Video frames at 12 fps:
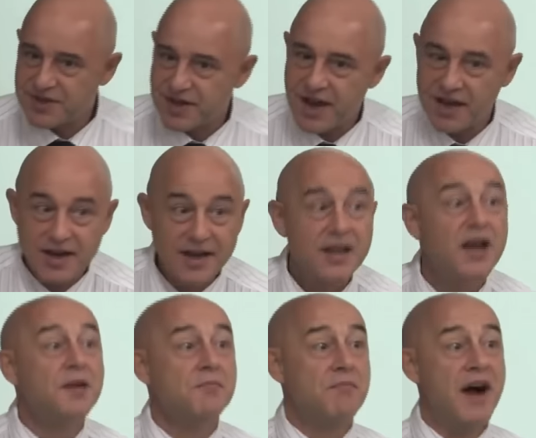say that
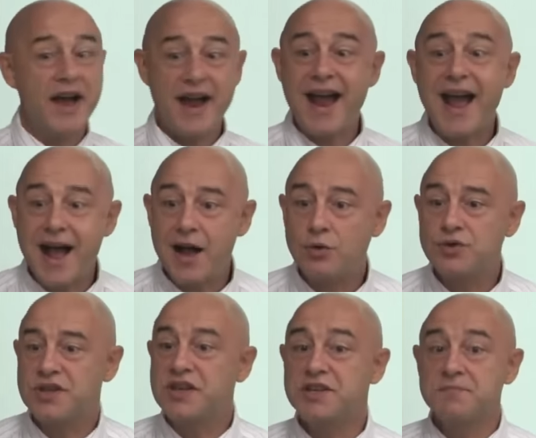my
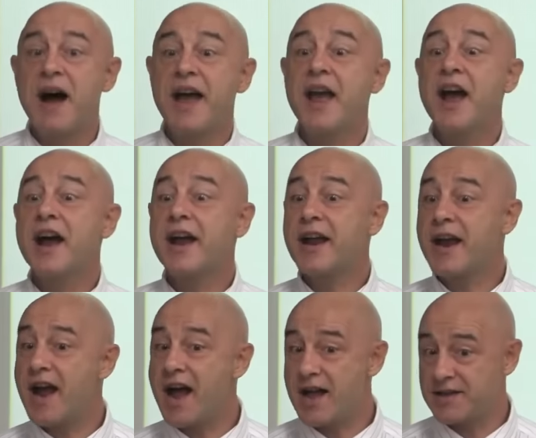house is my
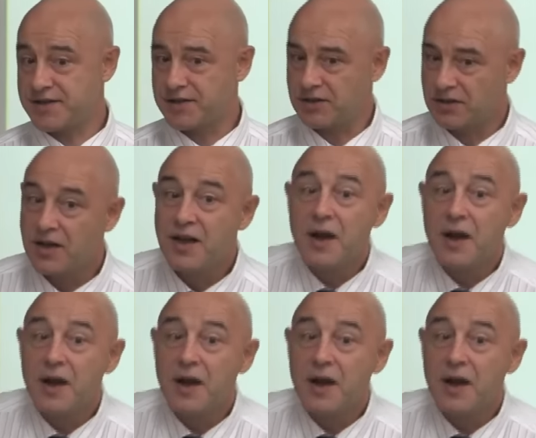castle.